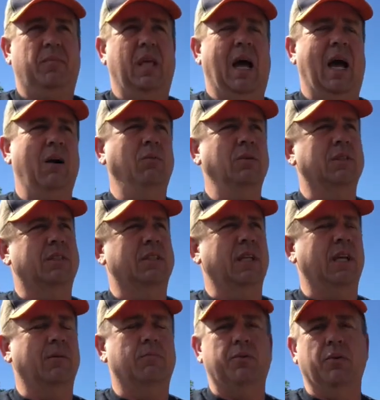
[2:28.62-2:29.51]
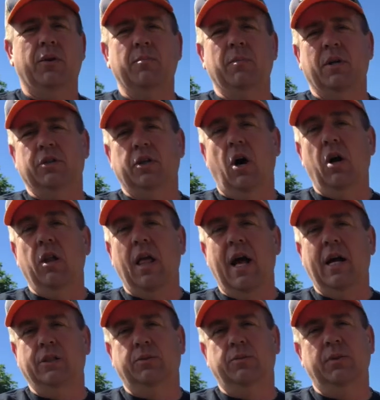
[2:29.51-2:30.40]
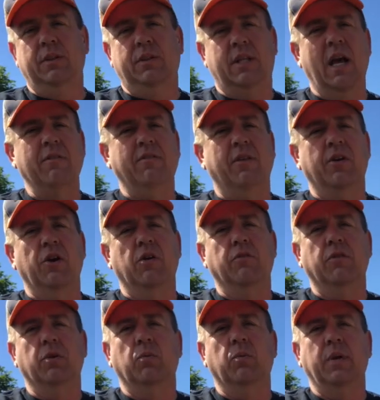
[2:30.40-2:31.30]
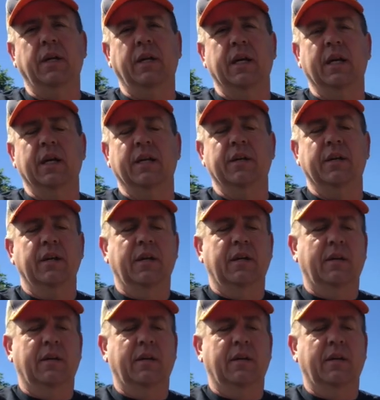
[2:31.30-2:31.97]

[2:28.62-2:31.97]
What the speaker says: I would say pretty much all last week, definitely over the weekend.